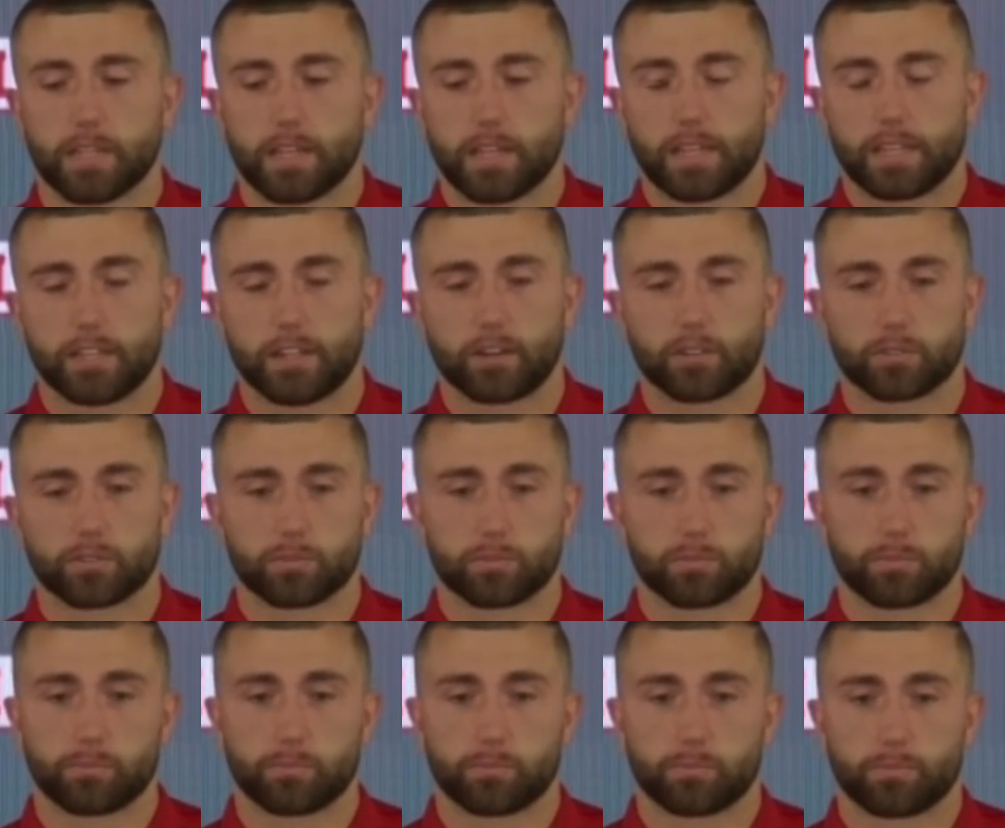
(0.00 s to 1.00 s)
You know,
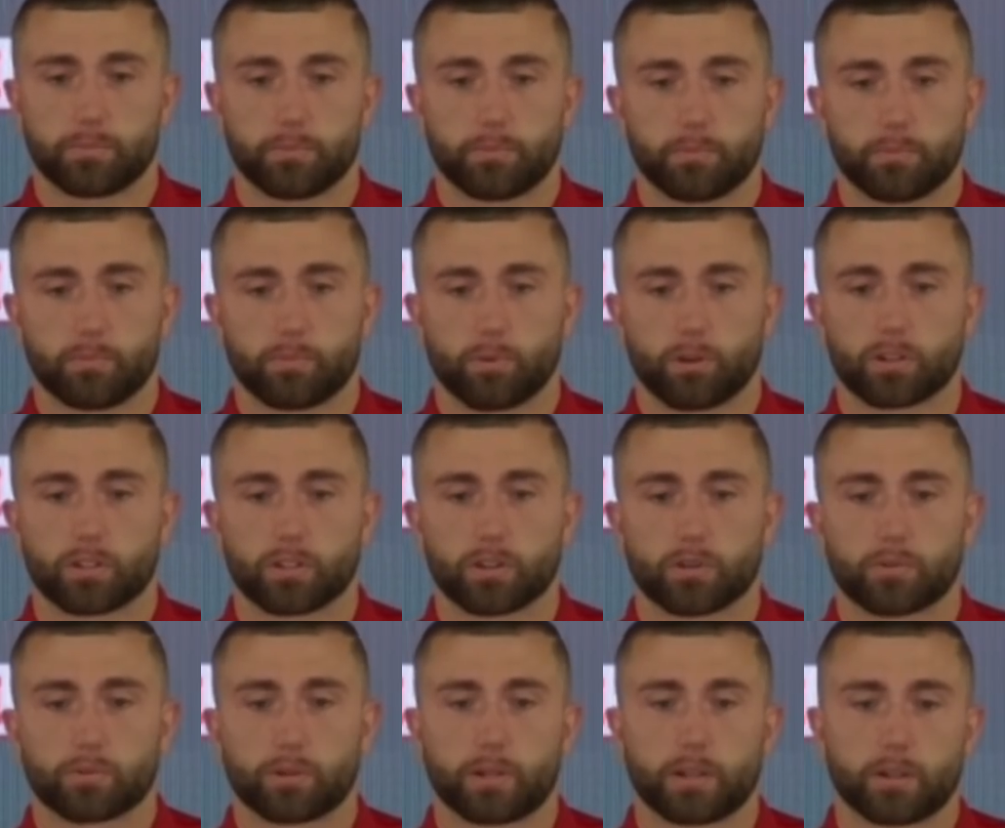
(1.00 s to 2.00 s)
working
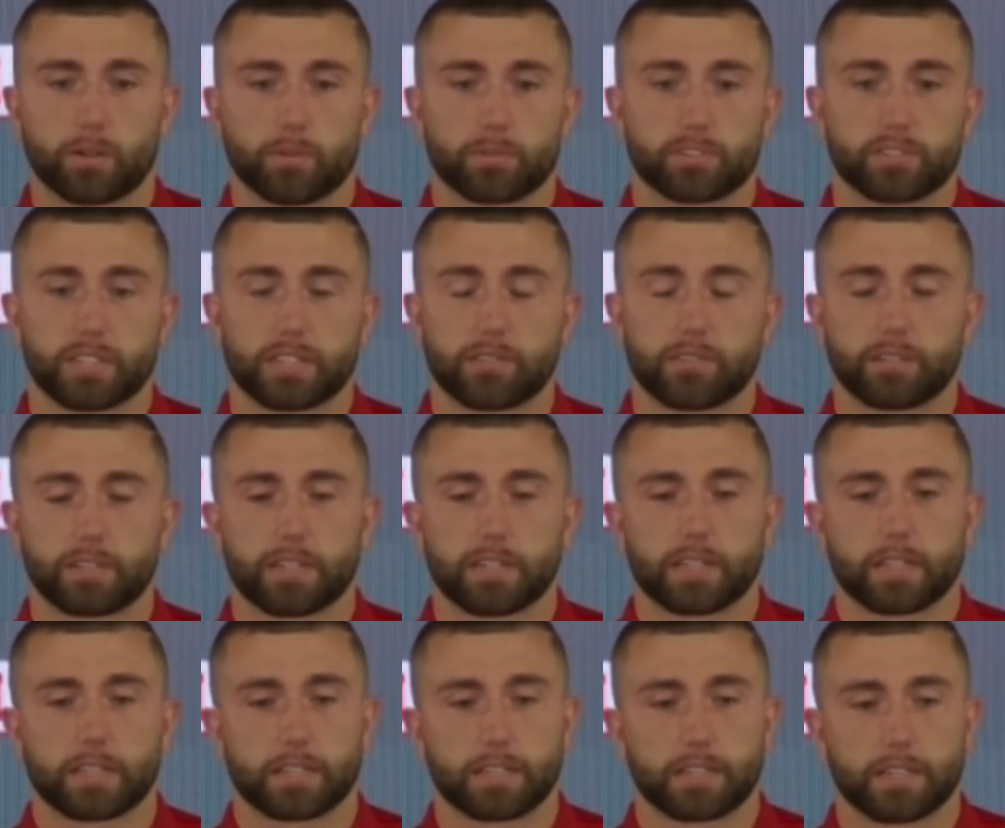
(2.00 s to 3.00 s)
on uh, receiving
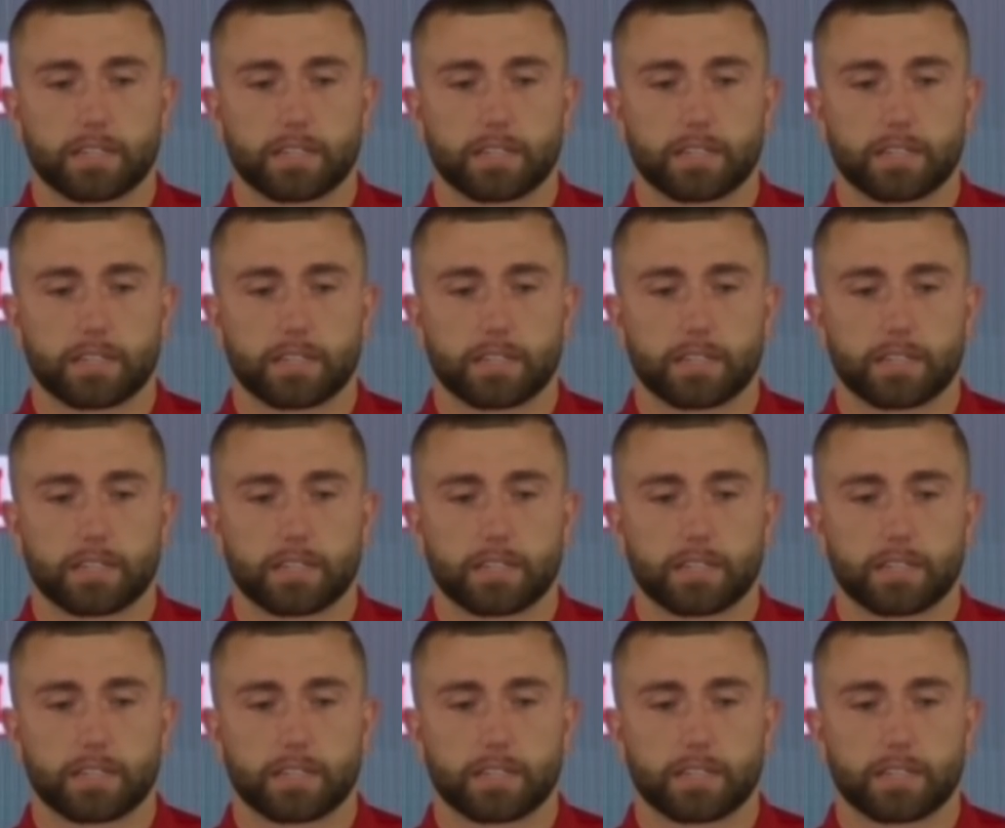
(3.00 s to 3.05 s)
and,